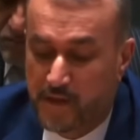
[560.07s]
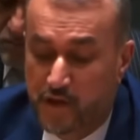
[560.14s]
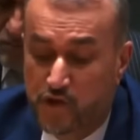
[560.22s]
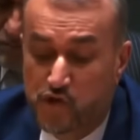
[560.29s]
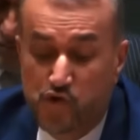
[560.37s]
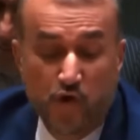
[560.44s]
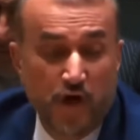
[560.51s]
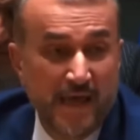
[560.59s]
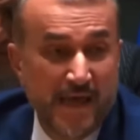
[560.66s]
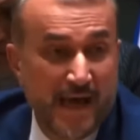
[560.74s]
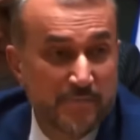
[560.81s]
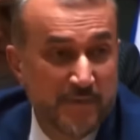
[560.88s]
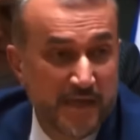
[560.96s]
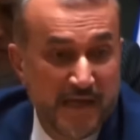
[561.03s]
in the
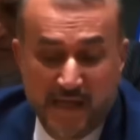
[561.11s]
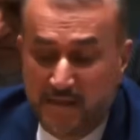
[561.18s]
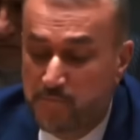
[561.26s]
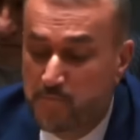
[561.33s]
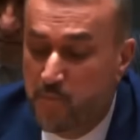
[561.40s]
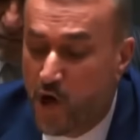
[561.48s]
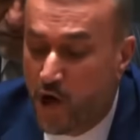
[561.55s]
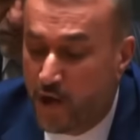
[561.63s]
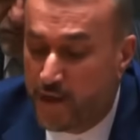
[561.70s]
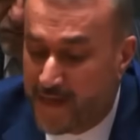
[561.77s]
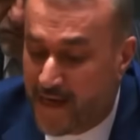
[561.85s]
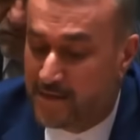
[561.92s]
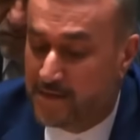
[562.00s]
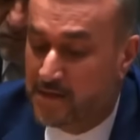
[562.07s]
sensitive region of
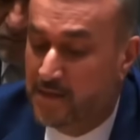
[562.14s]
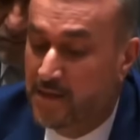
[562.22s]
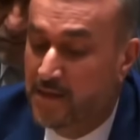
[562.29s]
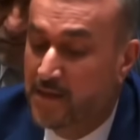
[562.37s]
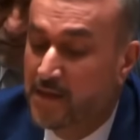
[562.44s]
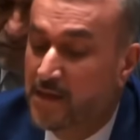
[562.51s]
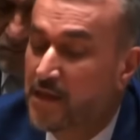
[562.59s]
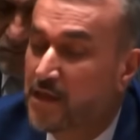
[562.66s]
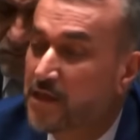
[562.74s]
West Asia.